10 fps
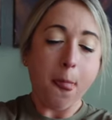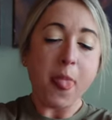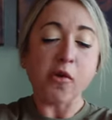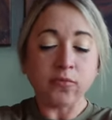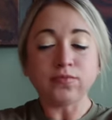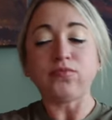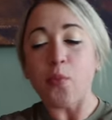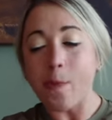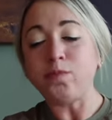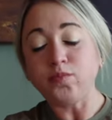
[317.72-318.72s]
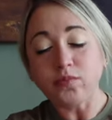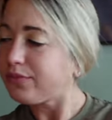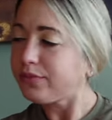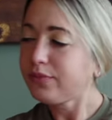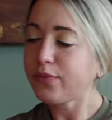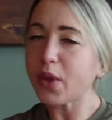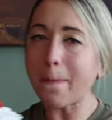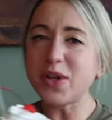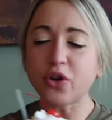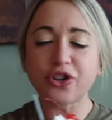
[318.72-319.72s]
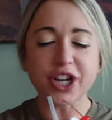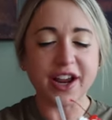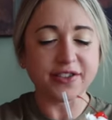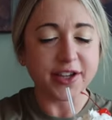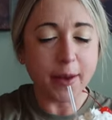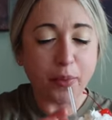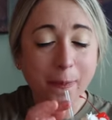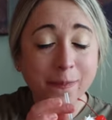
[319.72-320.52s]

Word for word: was just so darn good. Milkshake sip.